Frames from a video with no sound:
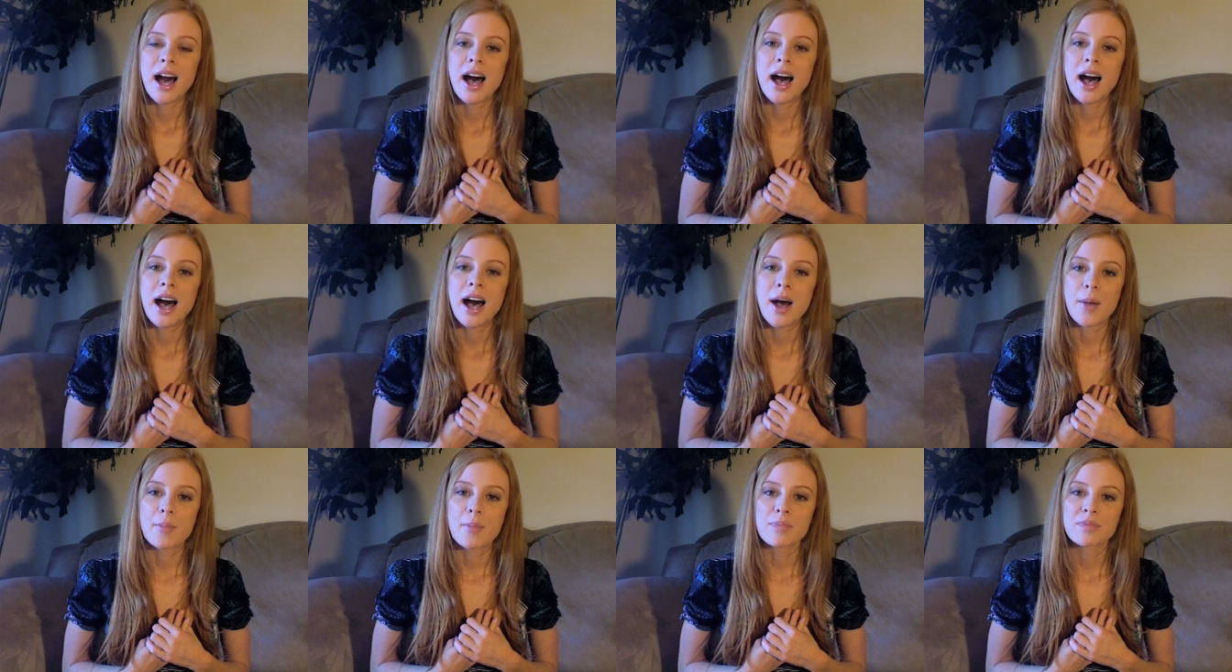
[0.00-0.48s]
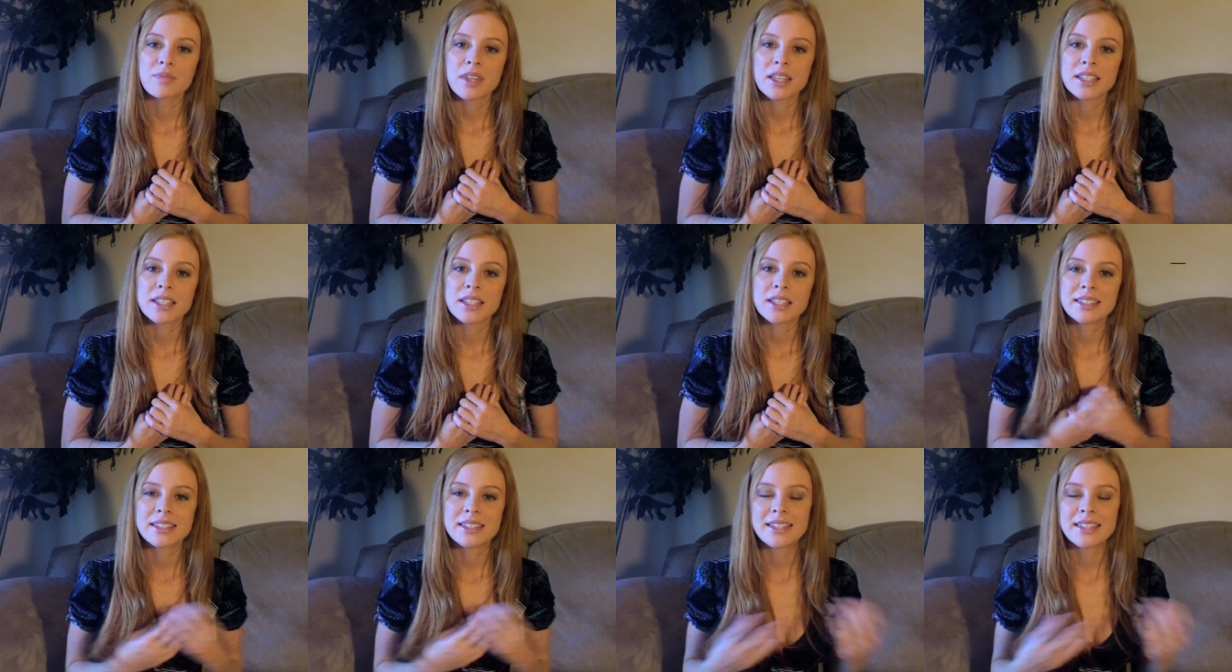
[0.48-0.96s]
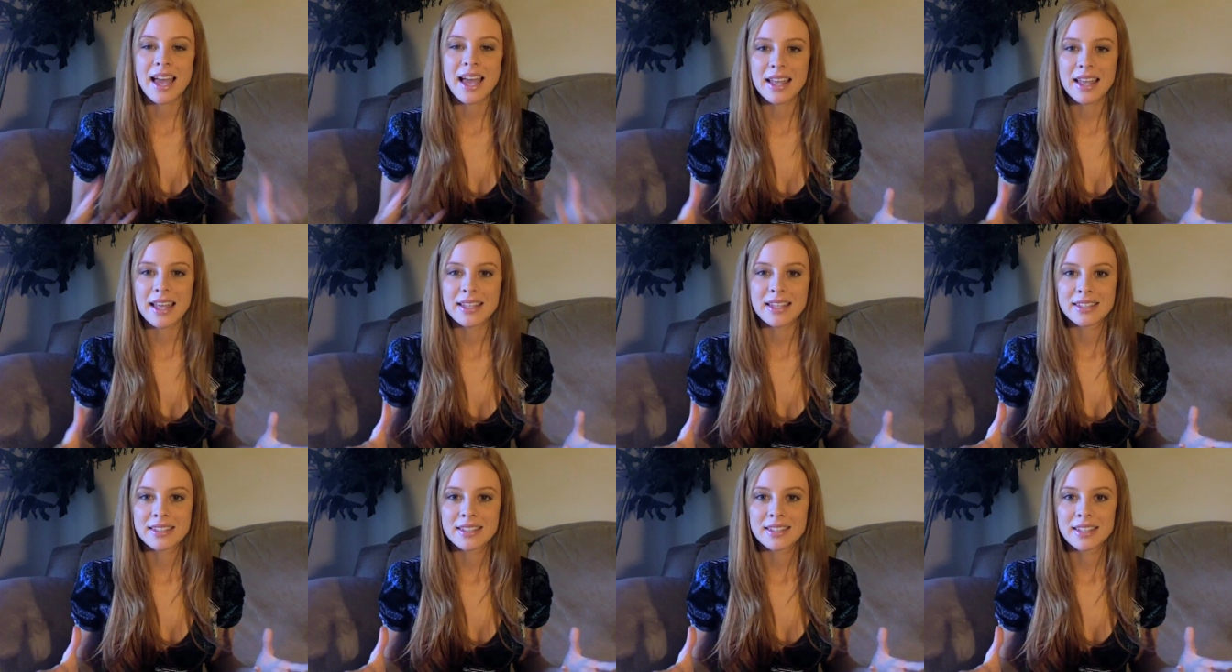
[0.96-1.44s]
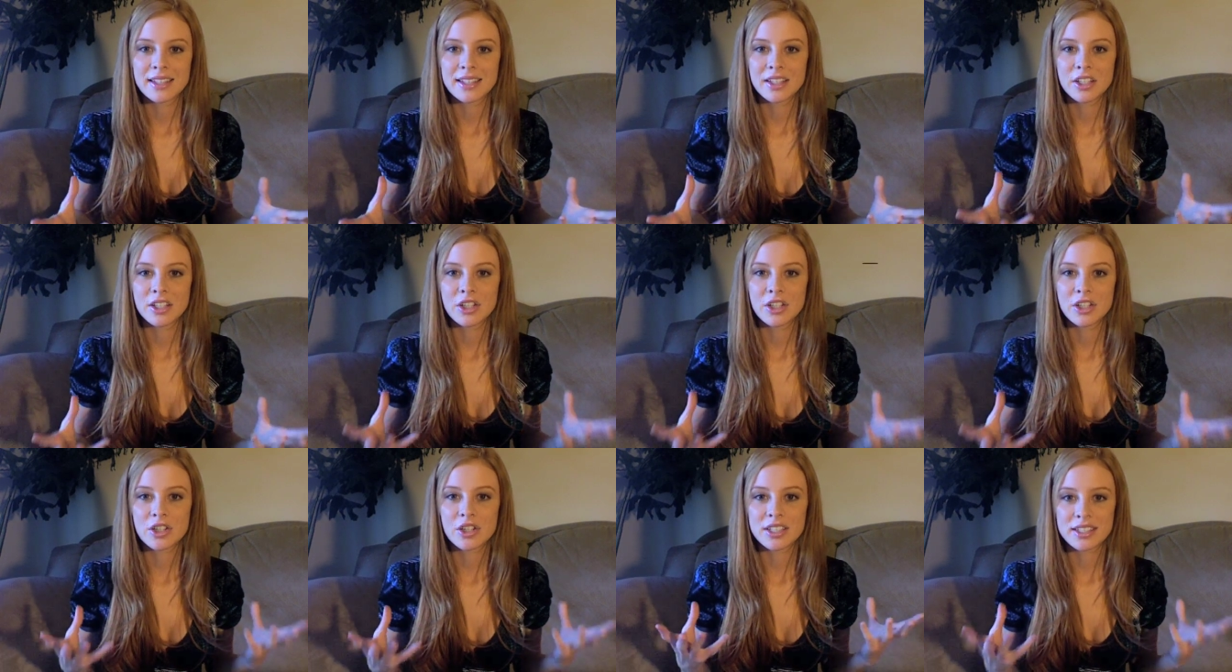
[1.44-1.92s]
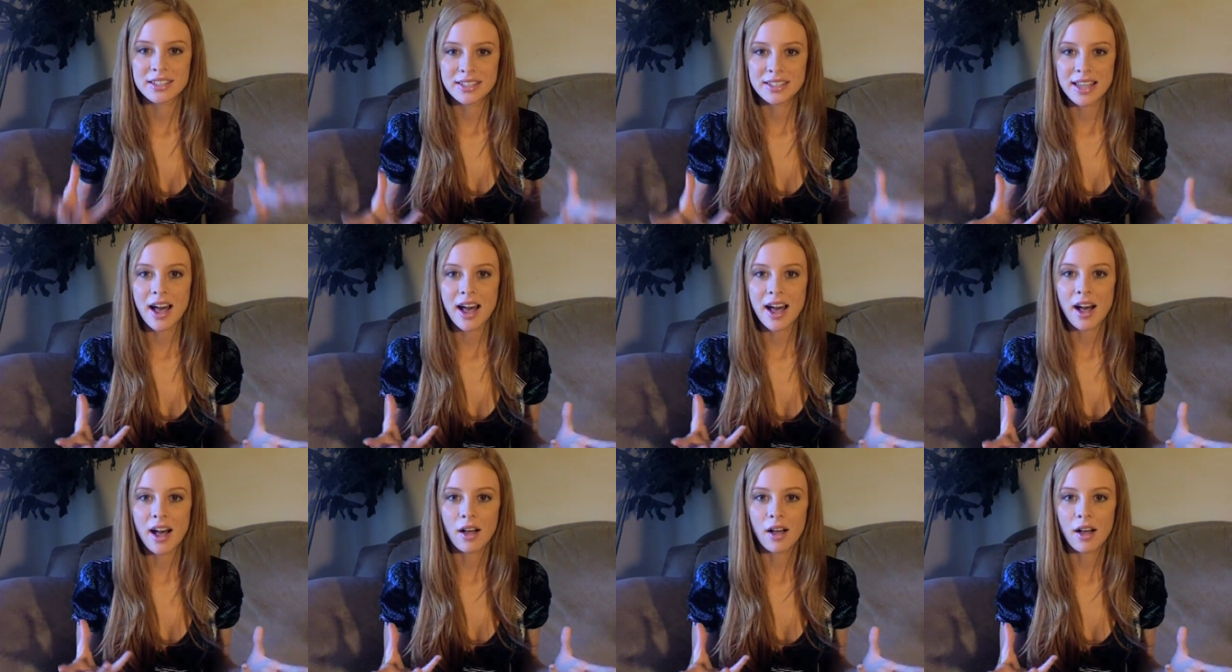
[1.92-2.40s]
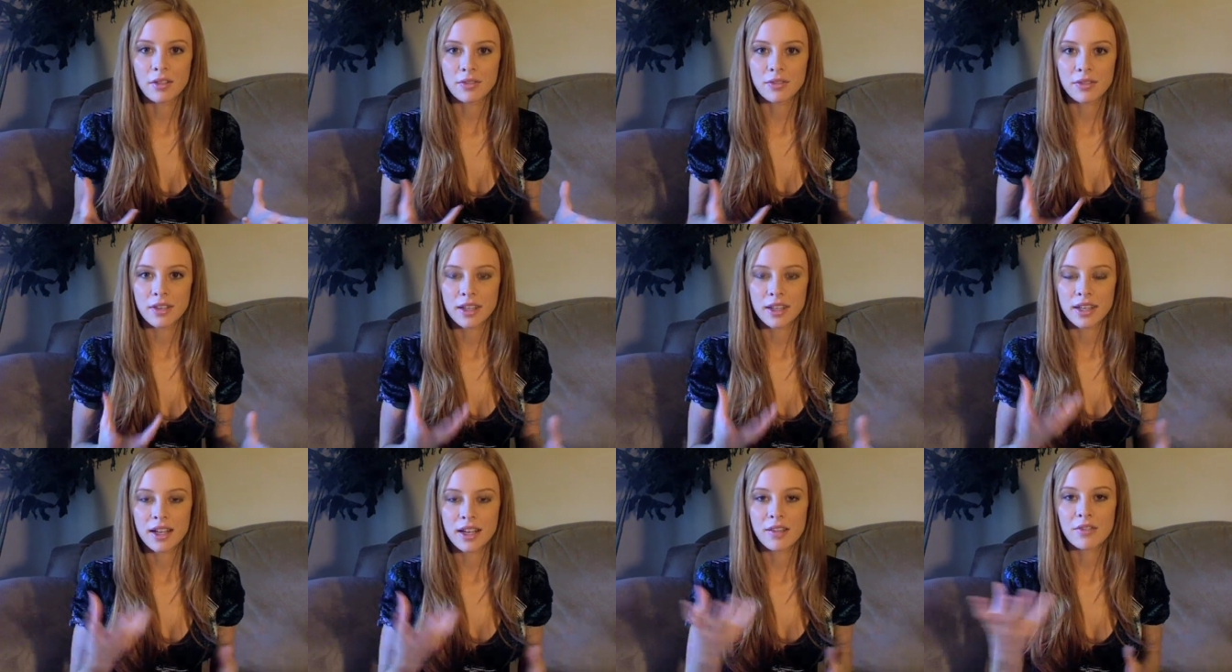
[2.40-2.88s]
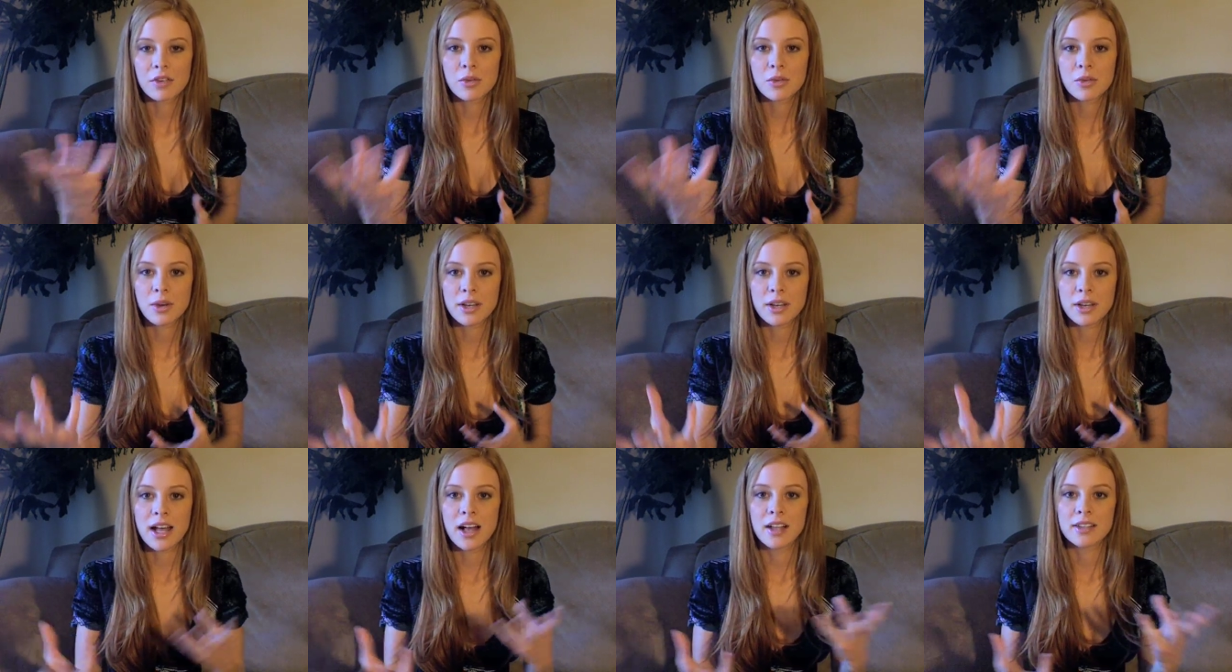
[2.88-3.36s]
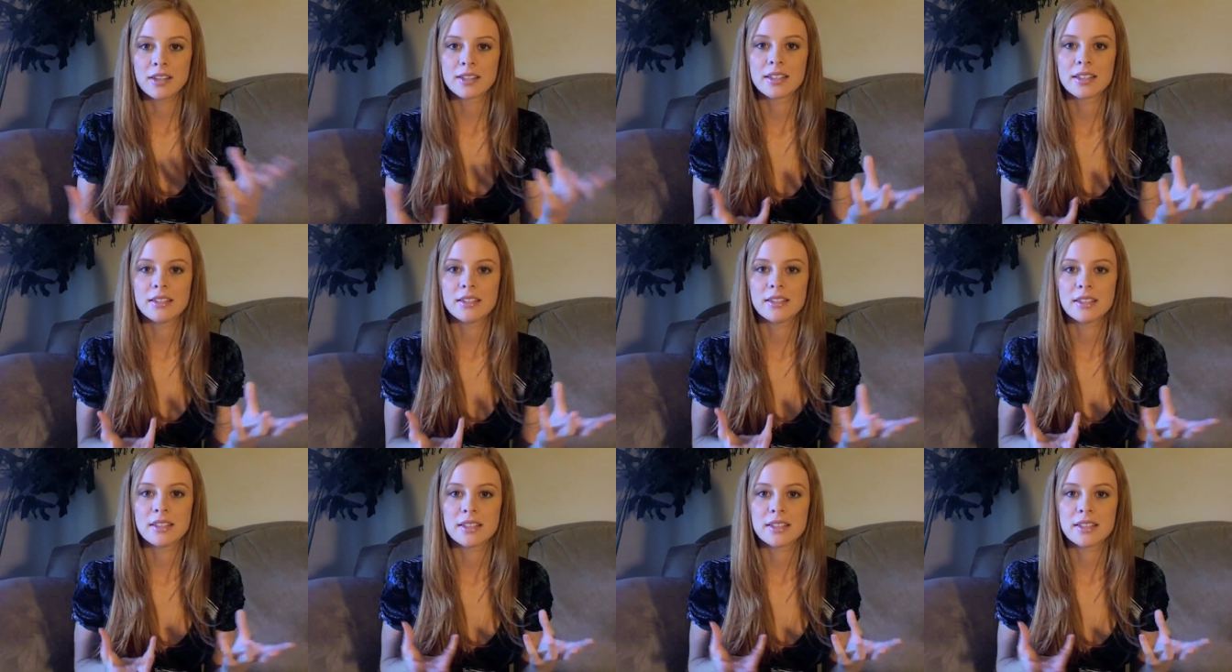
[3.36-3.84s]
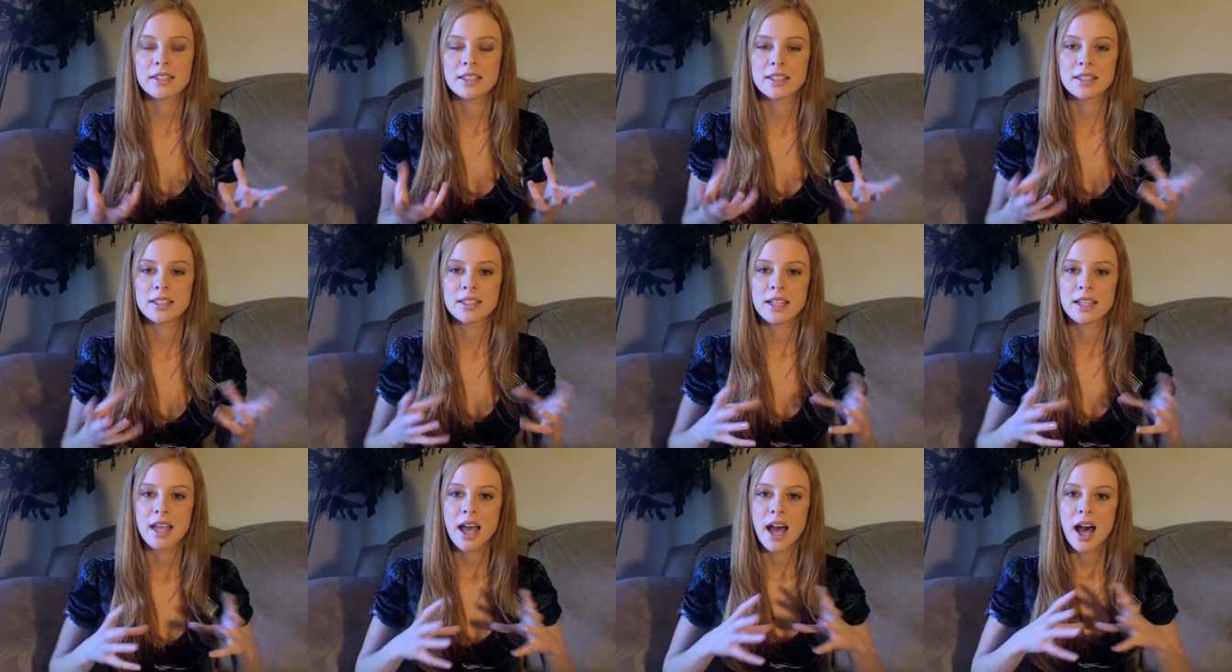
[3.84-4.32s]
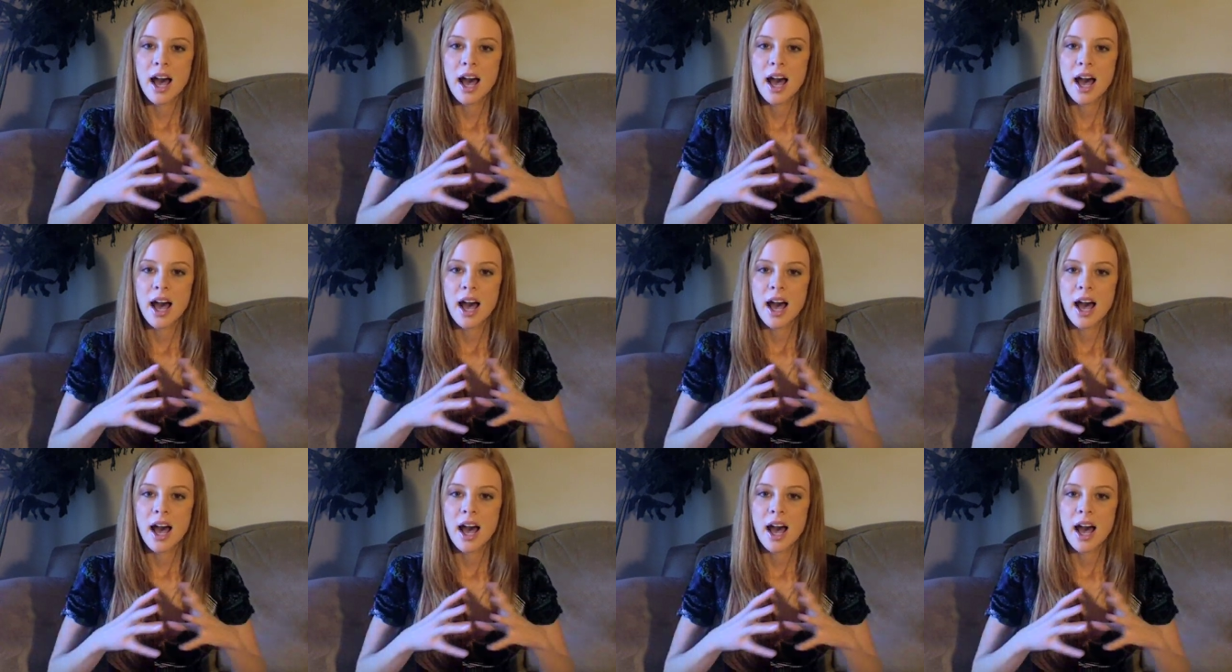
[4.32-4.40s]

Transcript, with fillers: um, sense yourself and everyone else and this this